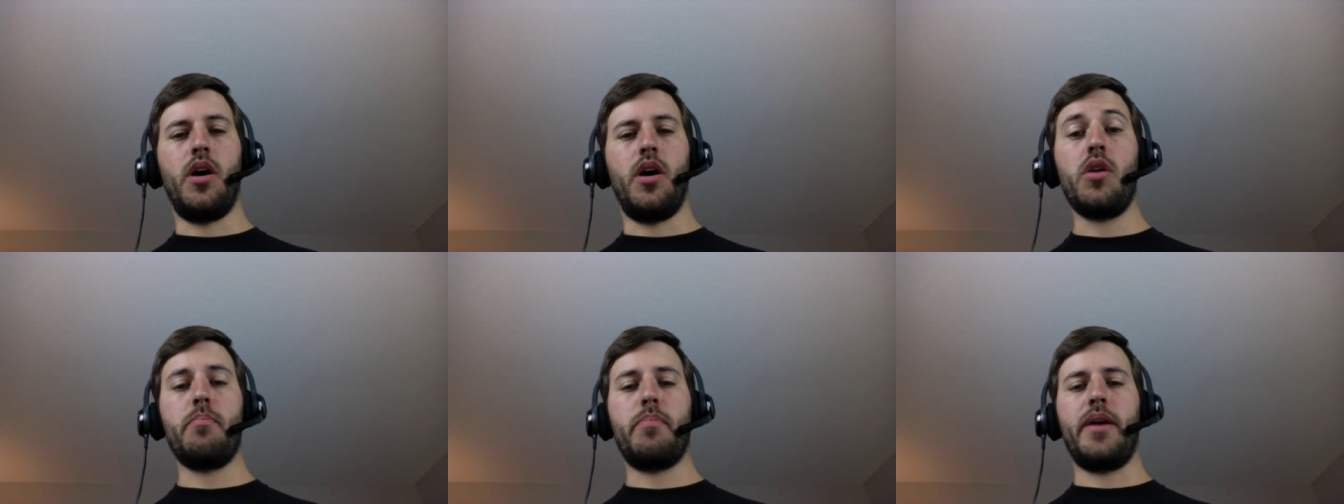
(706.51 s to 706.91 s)

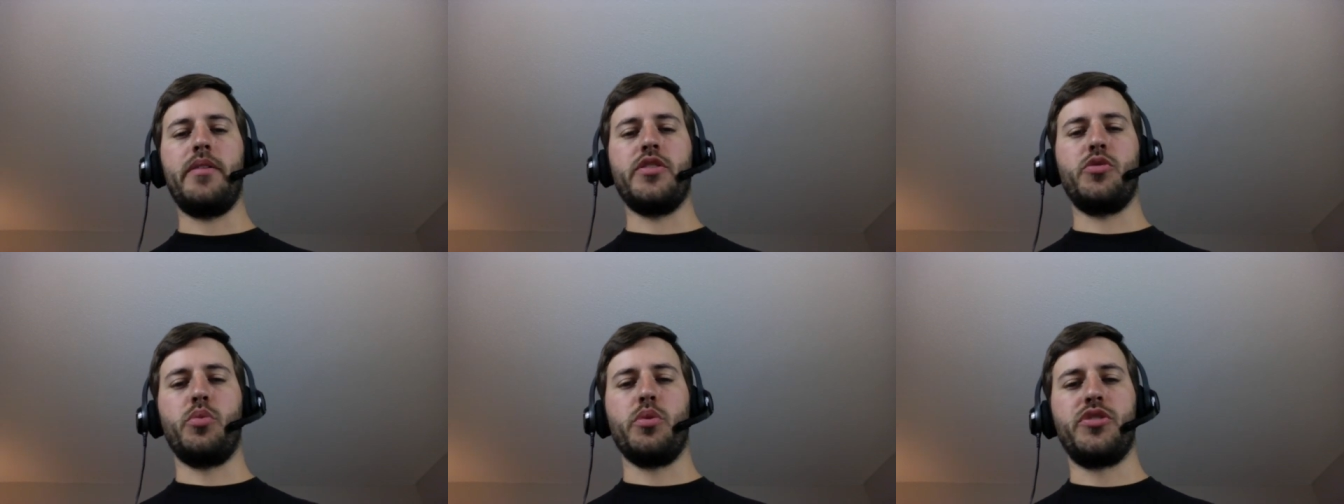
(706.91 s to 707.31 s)
our
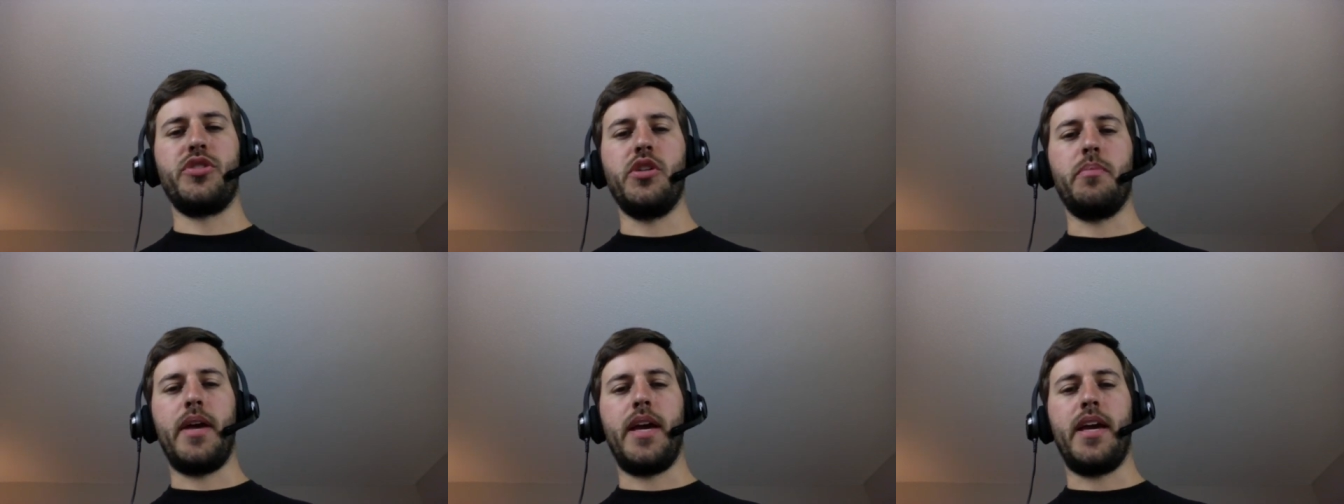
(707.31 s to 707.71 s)
parents were
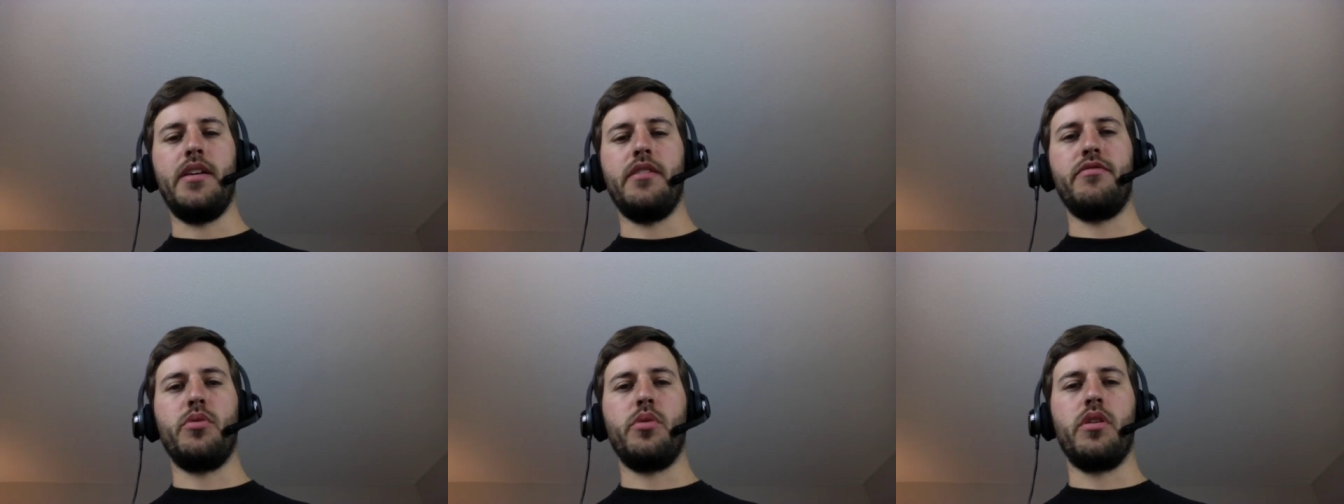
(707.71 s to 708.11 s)
still
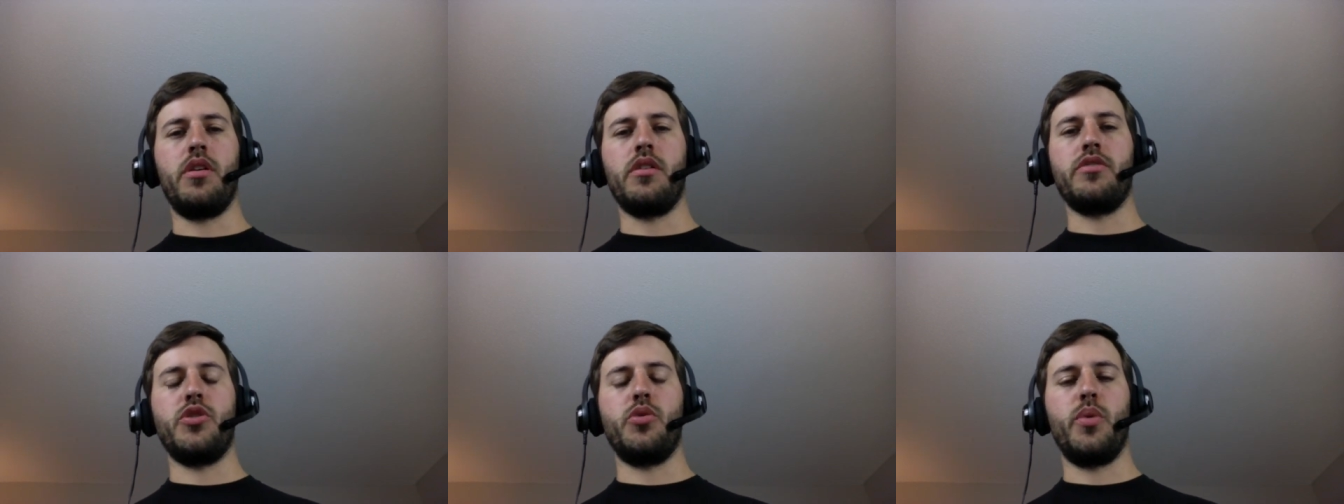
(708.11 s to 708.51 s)
paying for
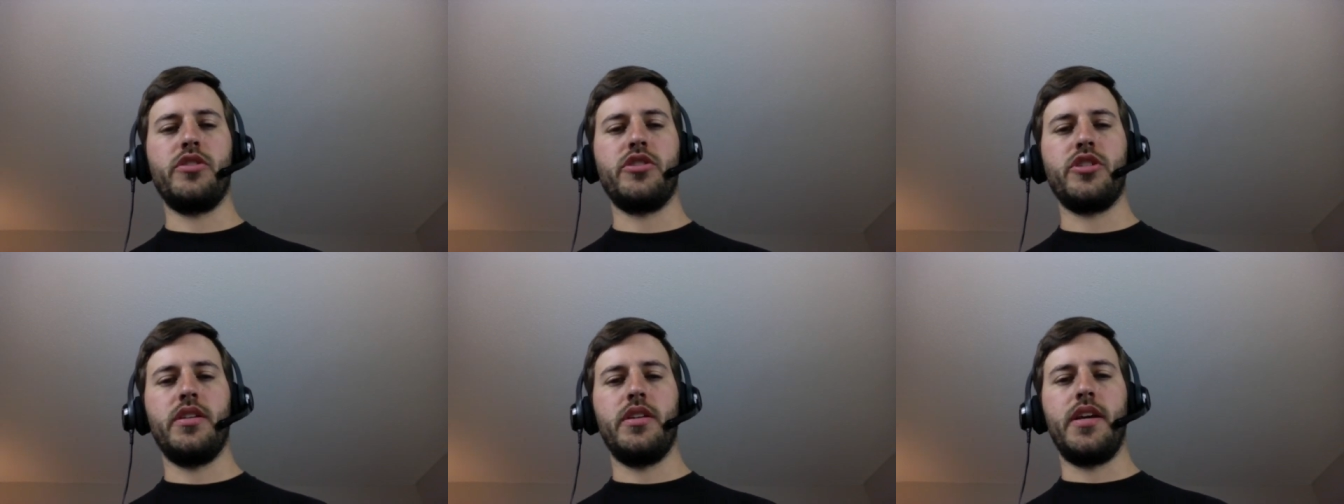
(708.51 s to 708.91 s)
our
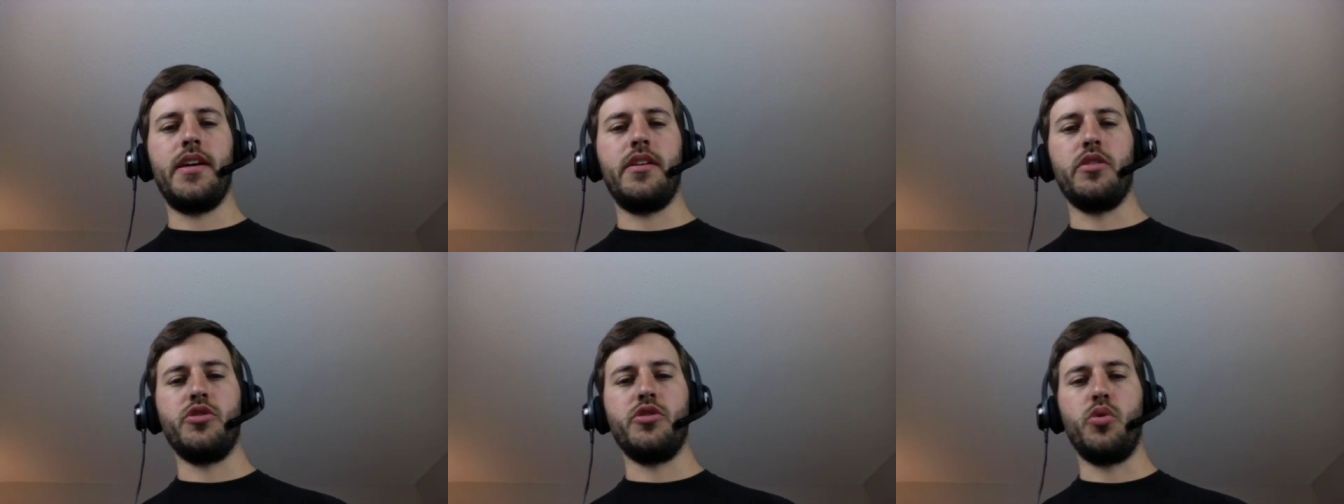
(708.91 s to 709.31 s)
tuition and
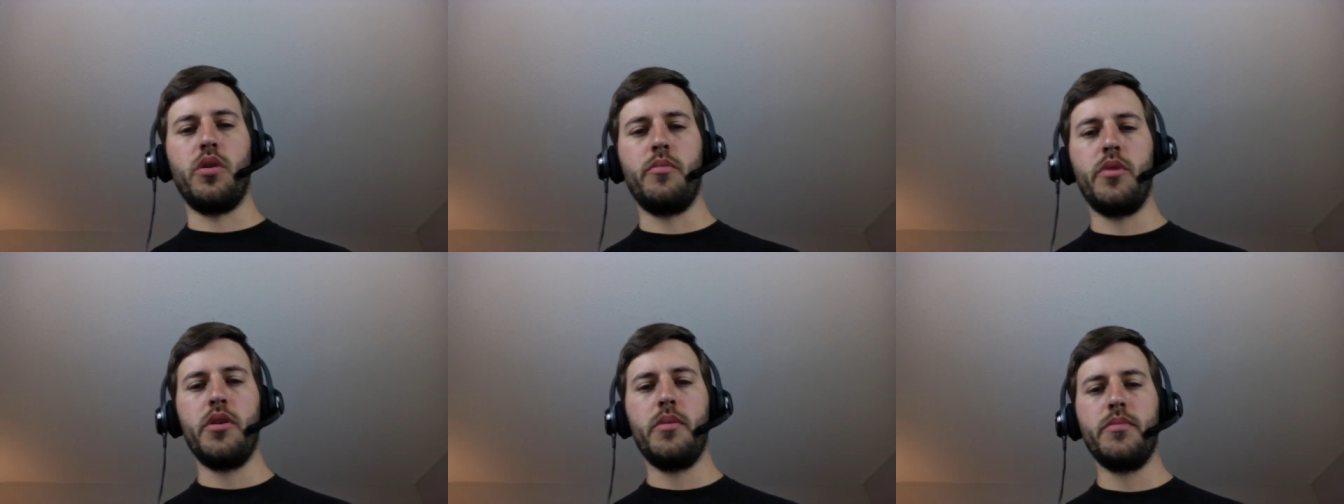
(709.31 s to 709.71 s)
our
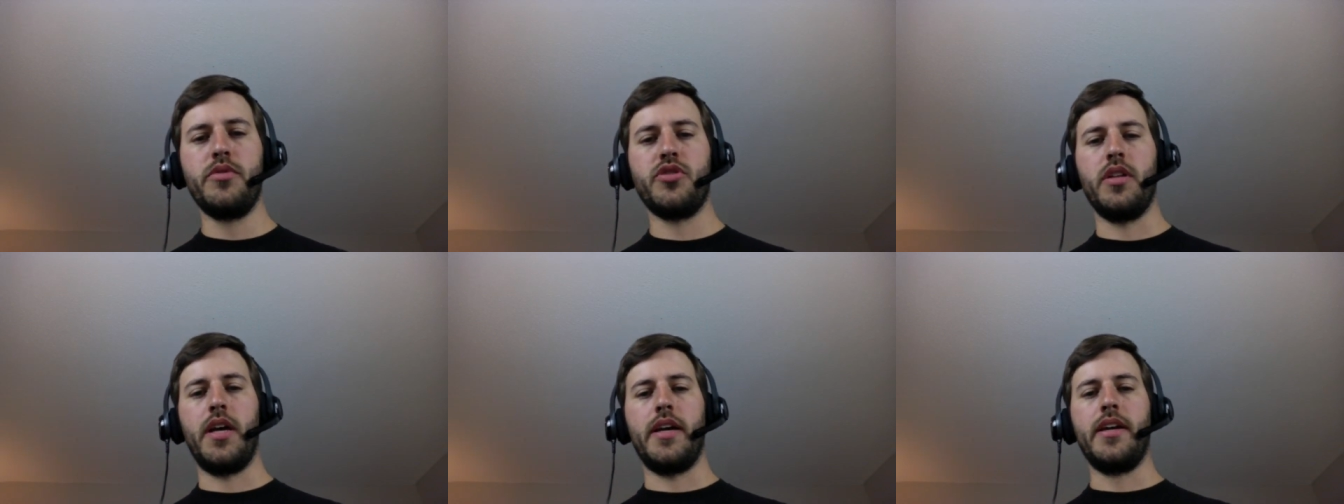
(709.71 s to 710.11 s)
dorm room.
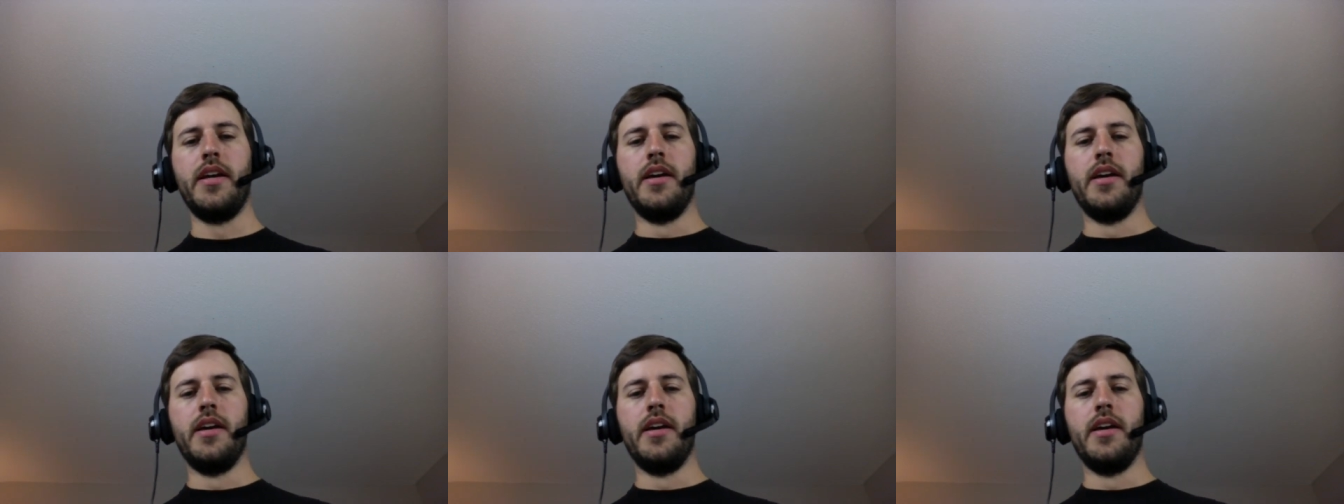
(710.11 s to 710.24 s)
So like,